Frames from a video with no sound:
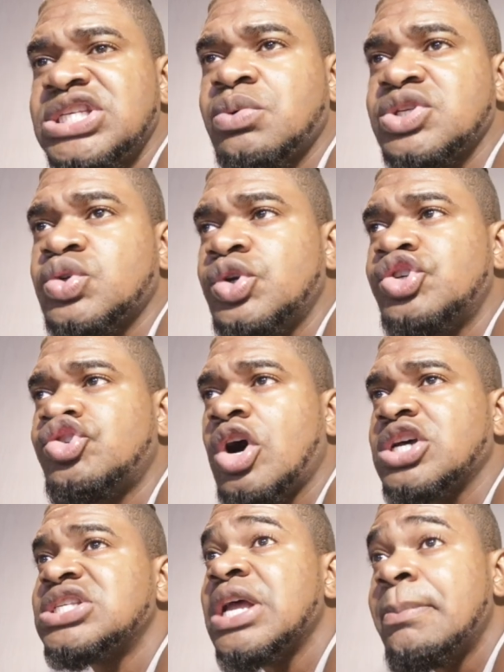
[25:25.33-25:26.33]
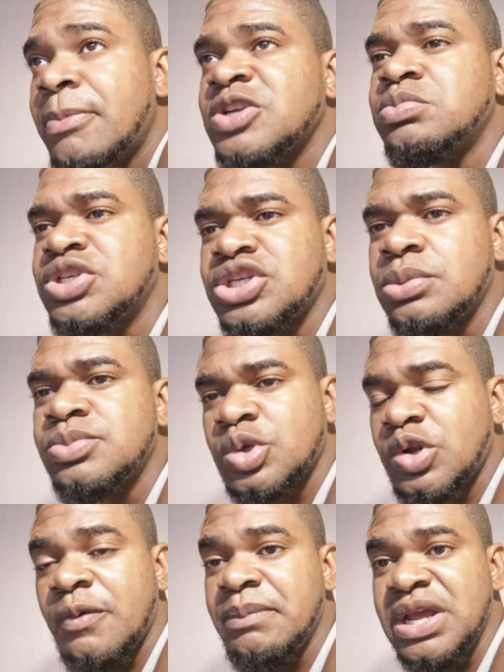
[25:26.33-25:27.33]
He was doing drugs. There must be some
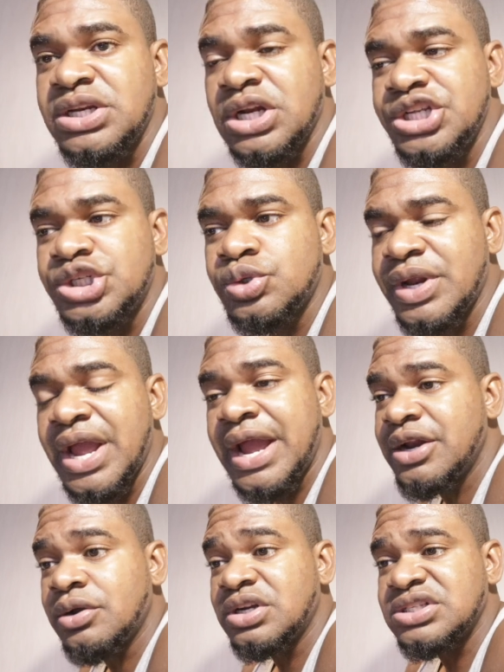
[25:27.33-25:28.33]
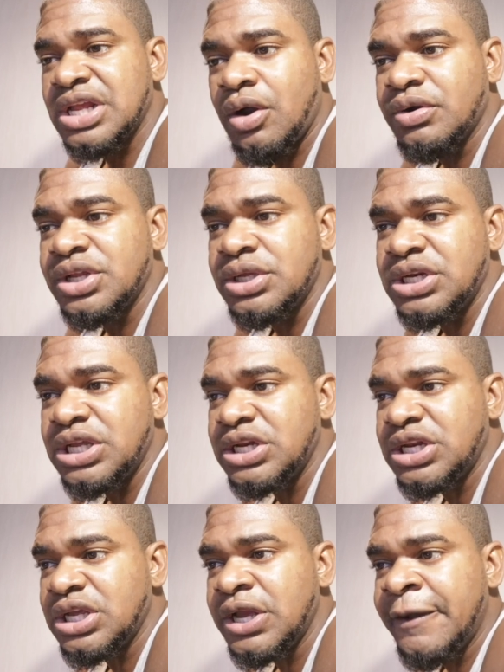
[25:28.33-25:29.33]
sort of mental issue there. I don't understand how the, the,
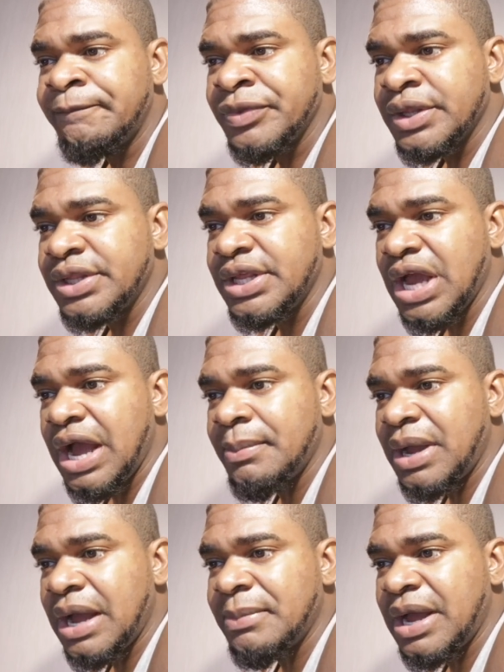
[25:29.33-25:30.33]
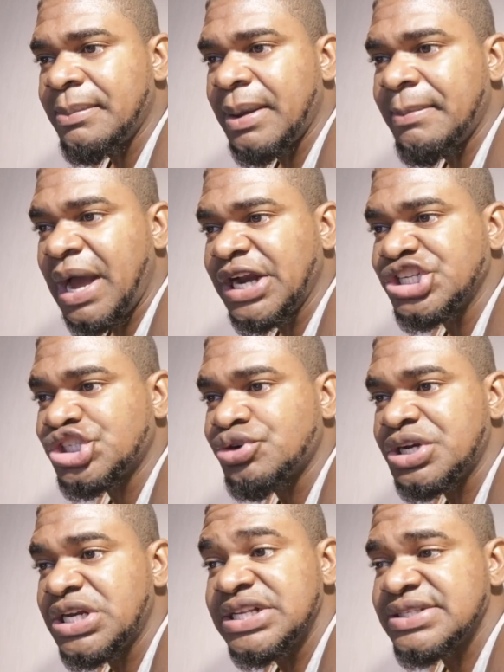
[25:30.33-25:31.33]
the, the um, um, um, um
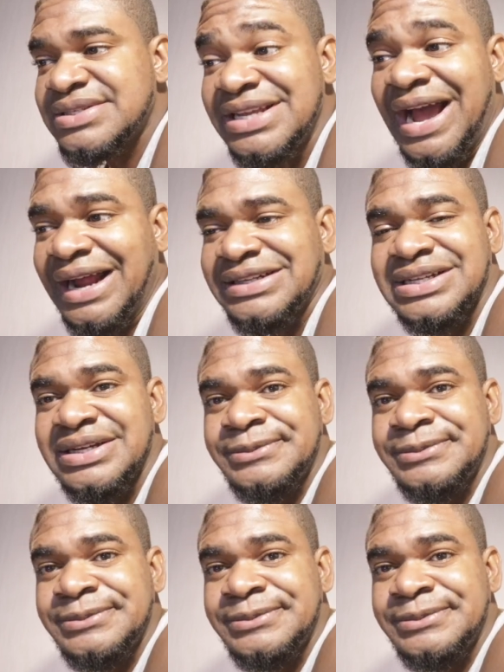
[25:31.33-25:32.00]
magistrate didn't see that.